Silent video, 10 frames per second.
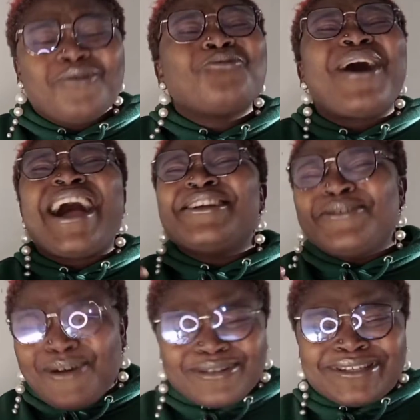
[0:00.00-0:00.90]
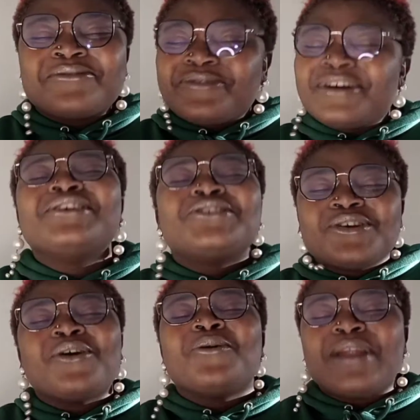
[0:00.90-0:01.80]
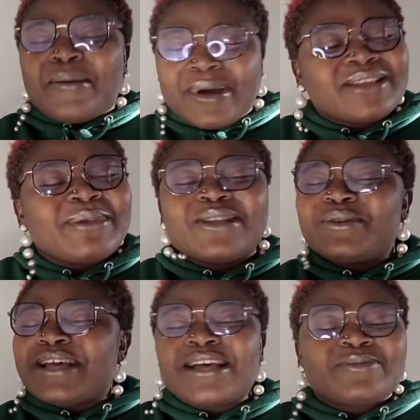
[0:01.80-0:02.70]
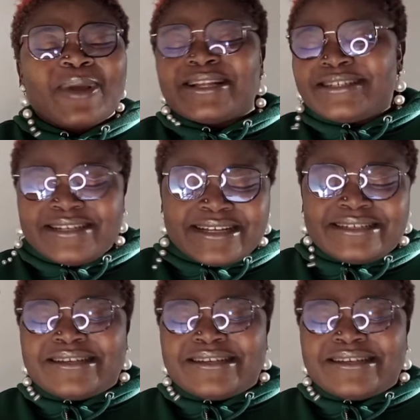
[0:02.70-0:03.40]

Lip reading: Why not? And furnish your whole apartment without spending a